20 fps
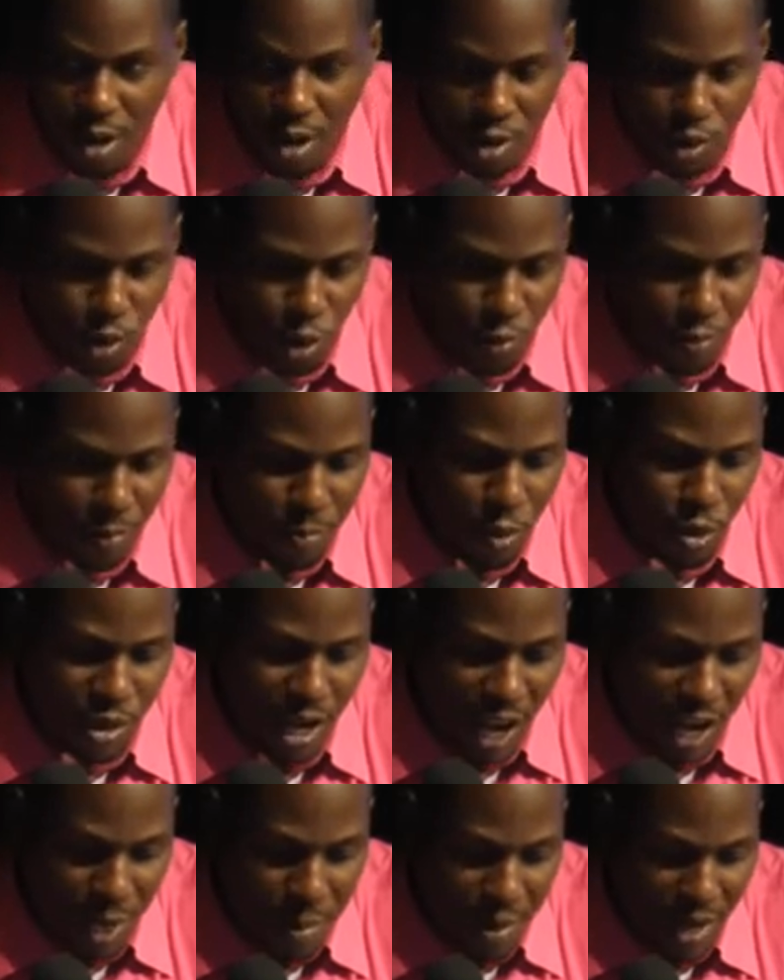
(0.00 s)
so both
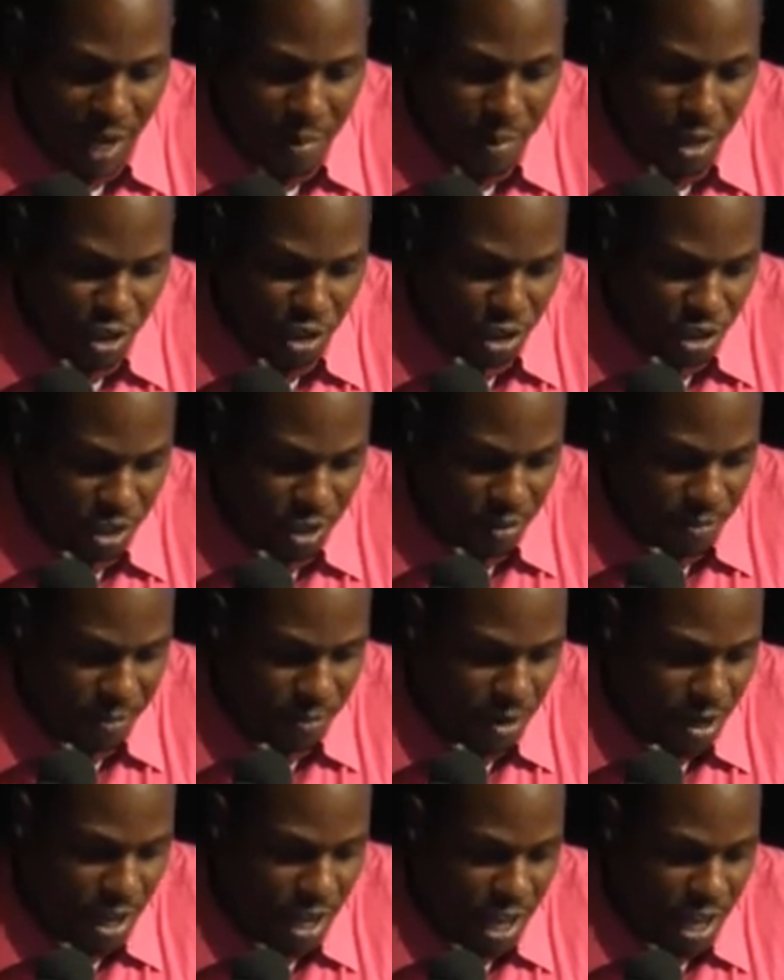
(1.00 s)
academic and administrative,